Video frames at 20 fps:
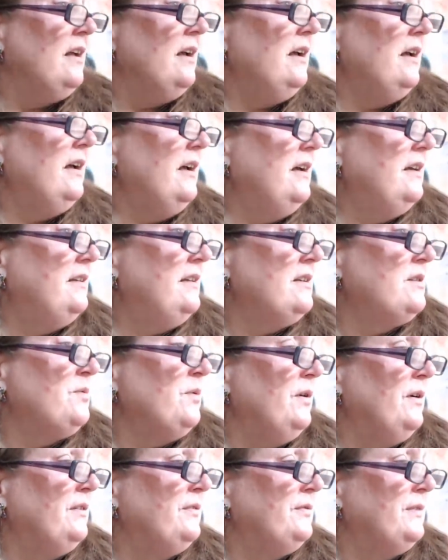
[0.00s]
That's
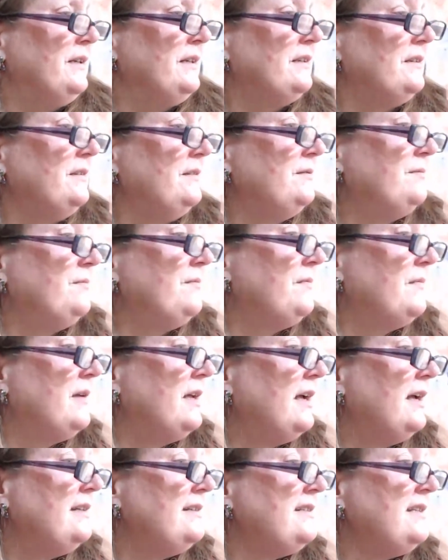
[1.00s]
what I think.
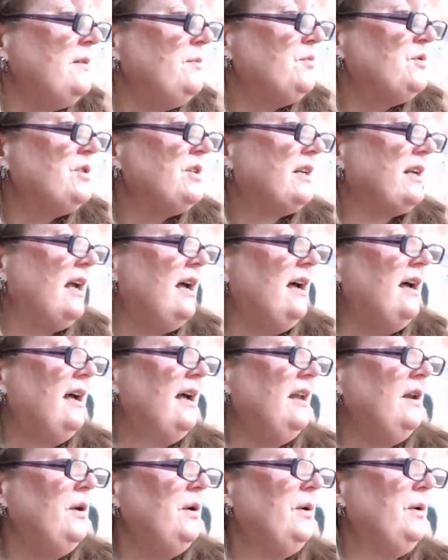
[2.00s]
Dipshika,
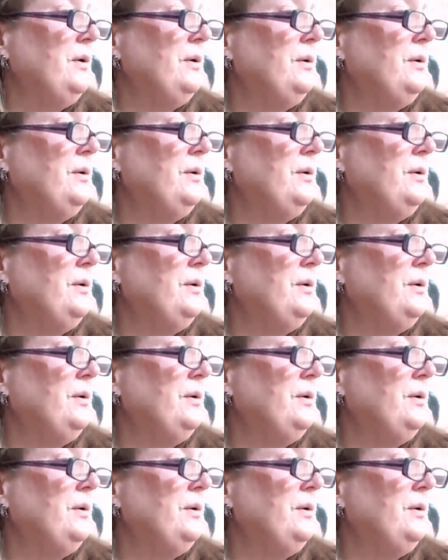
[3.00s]
hello.